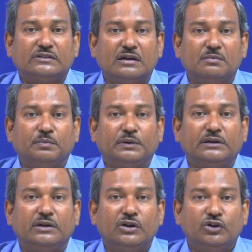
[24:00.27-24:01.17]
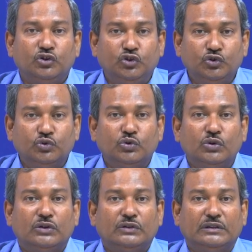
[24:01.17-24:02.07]
compared to
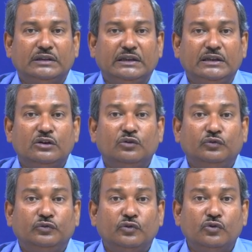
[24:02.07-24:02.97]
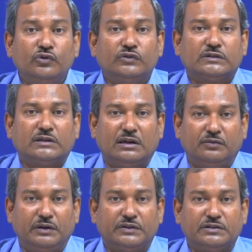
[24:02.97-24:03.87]
the forced
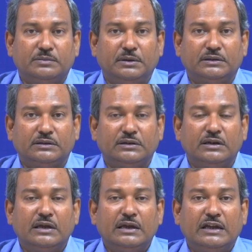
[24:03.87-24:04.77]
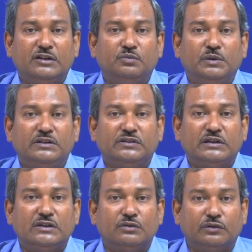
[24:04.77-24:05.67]
convection method, in which
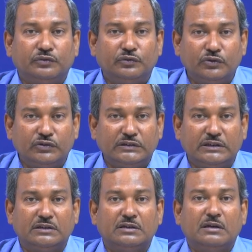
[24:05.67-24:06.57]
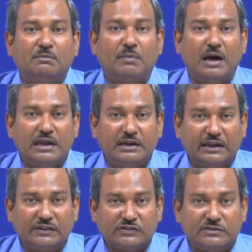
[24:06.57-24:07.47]
you are forcing by an
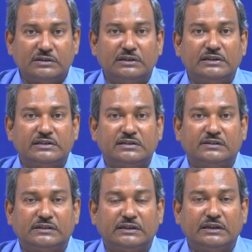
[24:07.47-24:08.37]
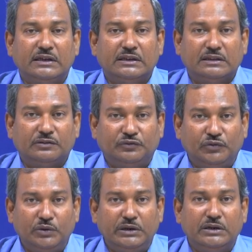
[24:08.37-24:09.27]
external agency the
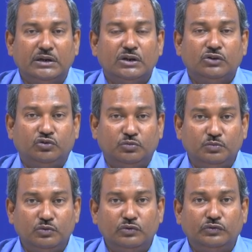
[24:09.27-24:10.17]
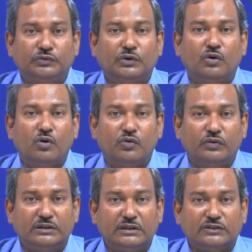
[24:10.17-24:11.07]
fluid to move over
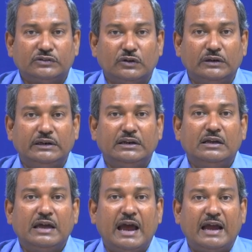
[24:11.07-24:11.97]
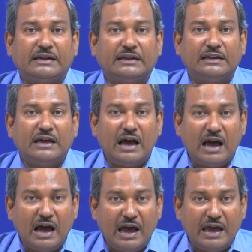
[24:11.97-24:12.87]
the solid at a
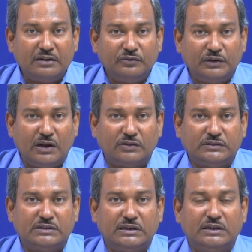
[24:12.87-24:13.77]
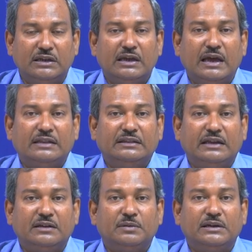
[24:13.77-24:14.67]
higher velocity and
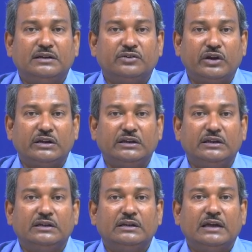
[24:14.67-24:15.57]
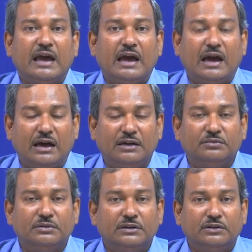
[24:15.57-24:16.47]
thereby creating
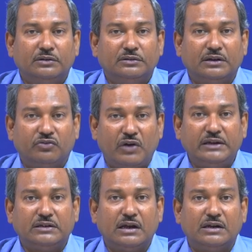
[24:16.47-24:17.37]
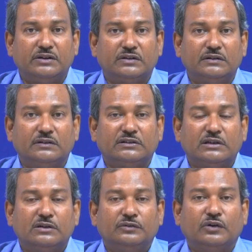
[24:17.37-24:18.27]
the right conditions
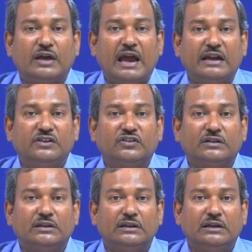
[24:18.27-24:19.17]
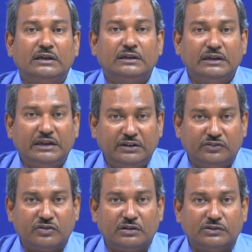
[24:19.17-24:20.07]
for additional heat
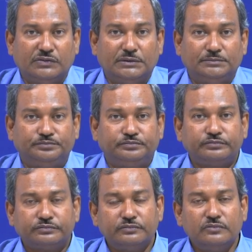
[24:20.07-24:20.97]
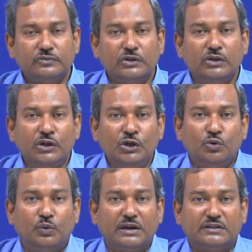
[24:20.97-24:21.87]
transfer.
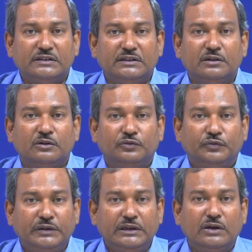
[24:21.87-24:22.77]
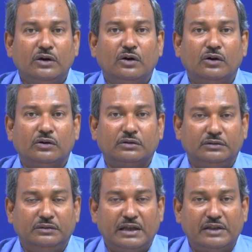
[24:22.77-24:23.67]
Whereas in free or
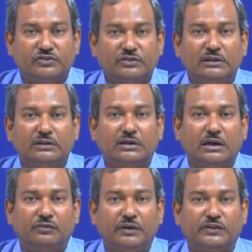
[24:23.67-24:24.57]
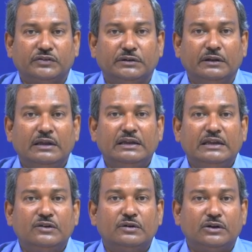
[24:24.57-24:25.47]
natural convection,
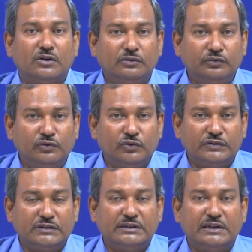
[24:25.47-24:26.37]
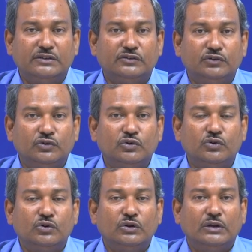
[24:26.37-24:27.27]
you are not forcing, there is no